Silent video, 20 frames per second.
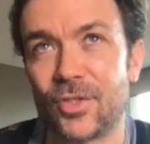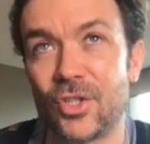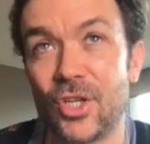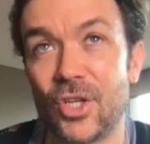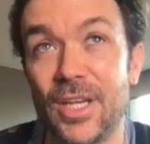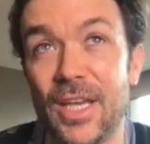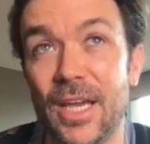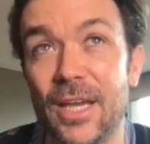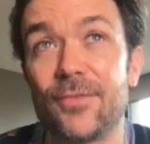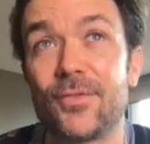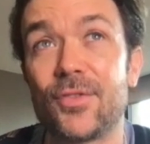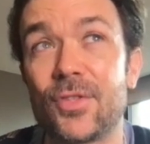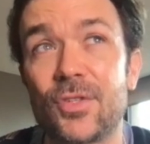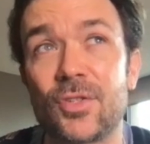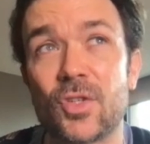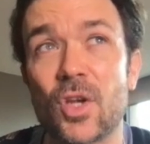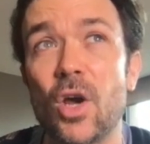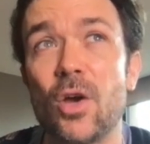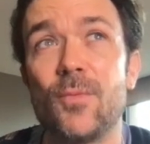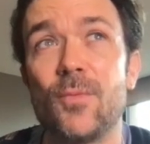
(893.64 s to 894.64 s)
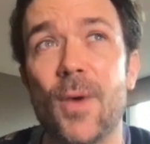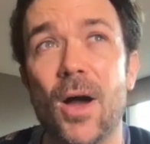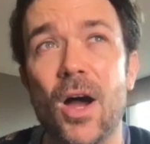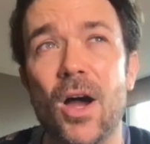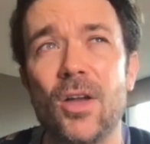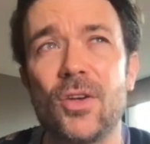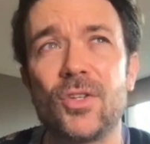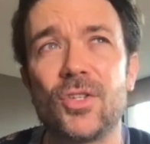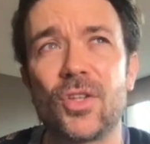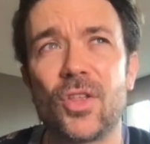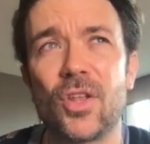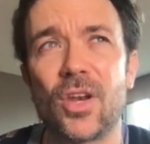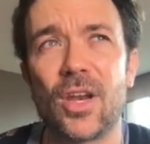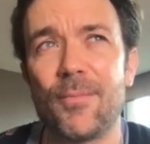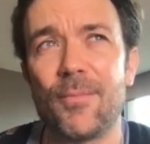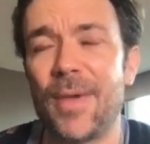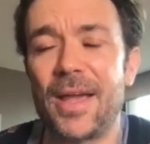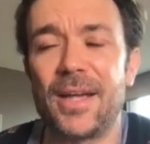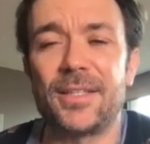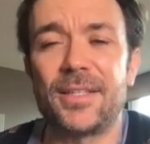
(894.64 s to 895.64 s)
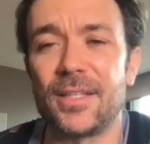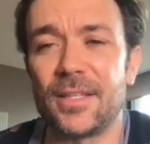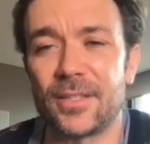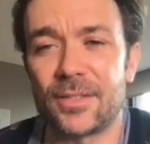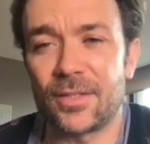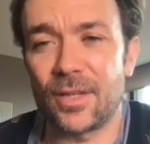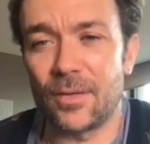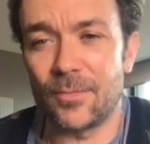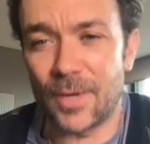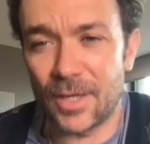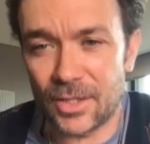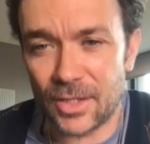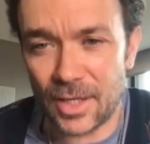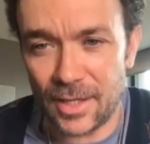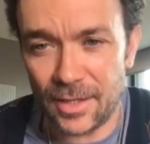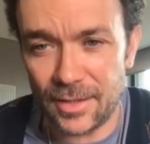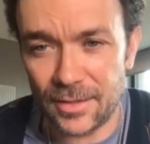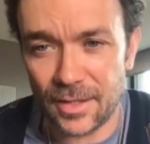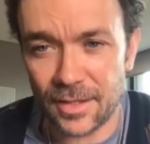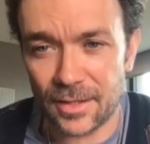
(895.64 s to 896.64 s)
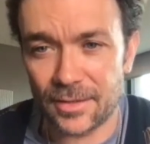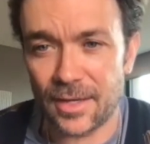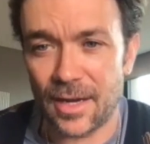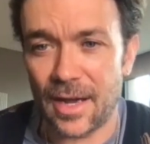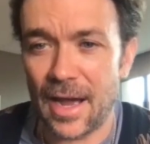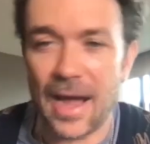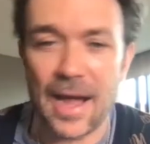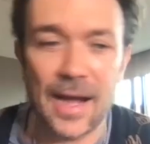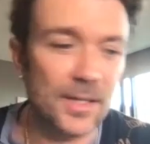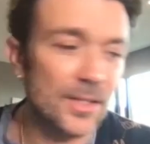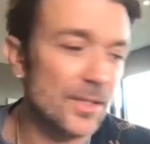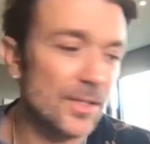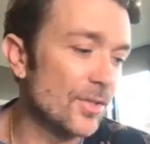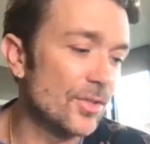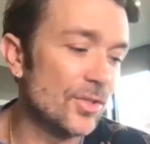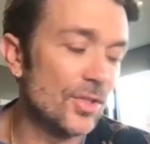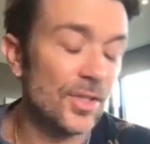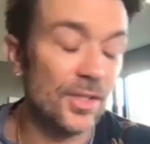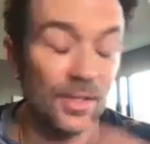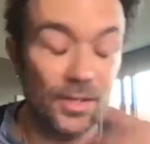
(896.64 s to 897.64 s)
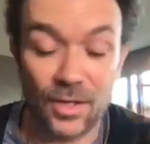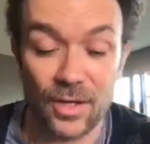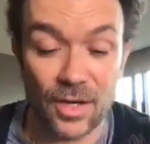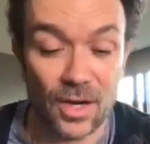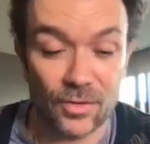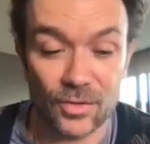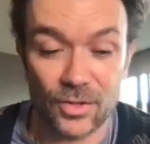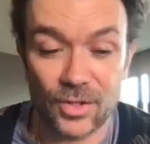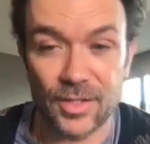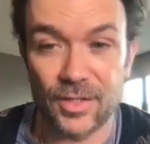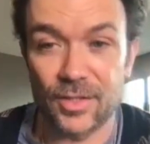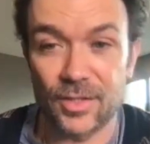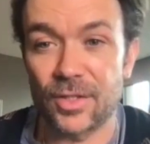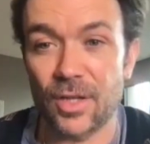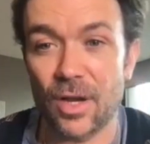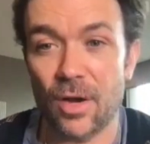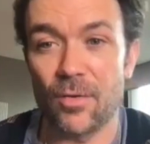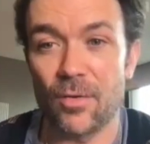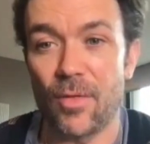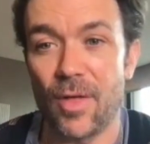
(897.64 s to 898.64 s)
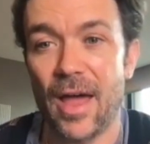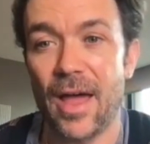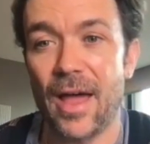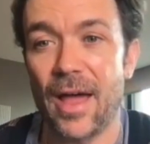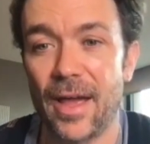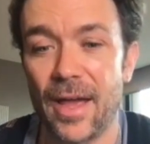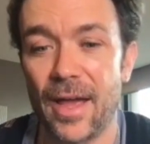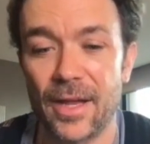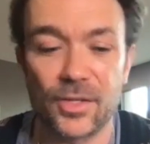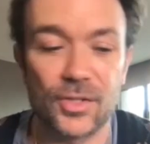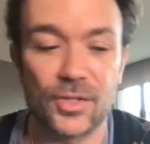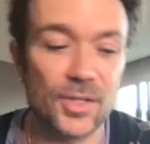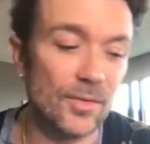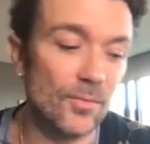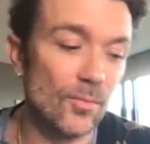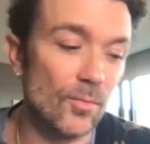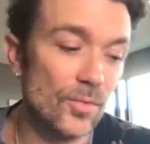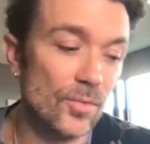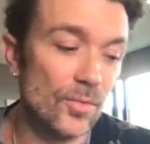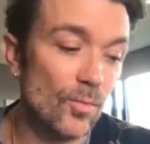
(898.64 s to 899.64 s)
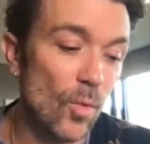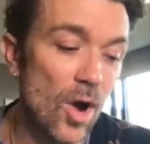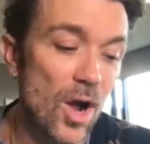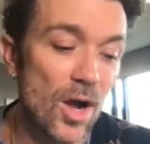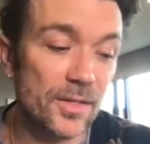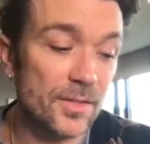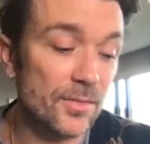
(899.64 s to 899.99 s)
gives so much that it makes it so much easier to act because she's so there and she works